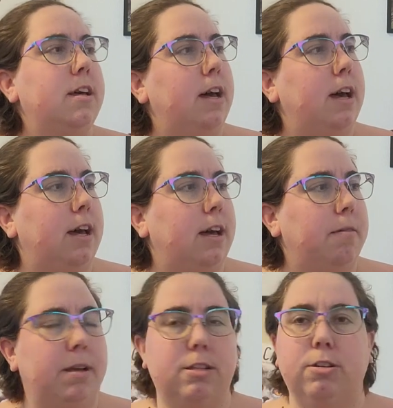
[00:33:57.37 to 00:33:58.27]
Um,
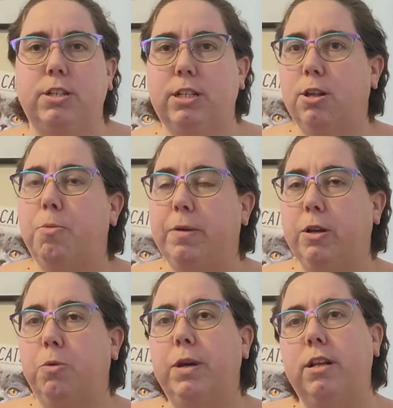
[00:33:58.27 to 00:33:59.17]
and so she's hoping
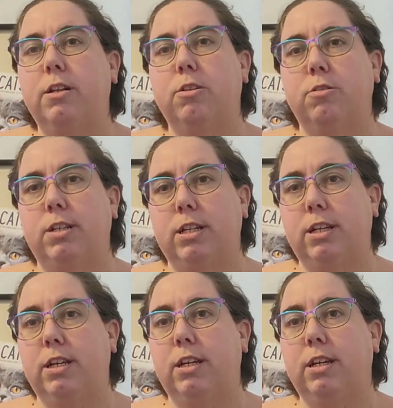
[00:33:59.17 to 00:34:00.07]
to win. So
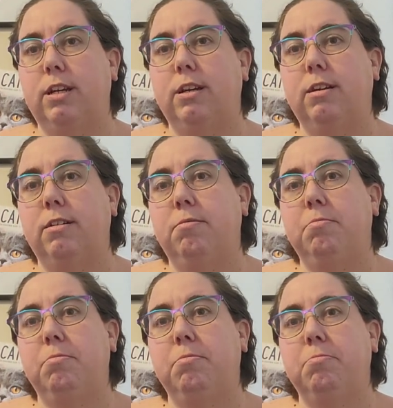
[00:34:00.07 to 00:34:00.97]
she
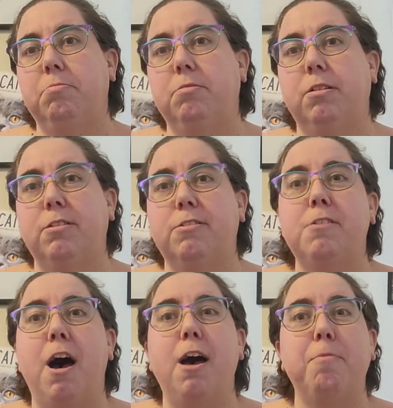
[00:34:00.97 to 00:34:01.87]
is
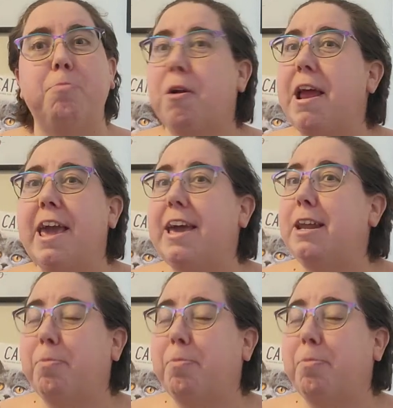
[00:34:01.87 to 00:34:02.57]
not prey in a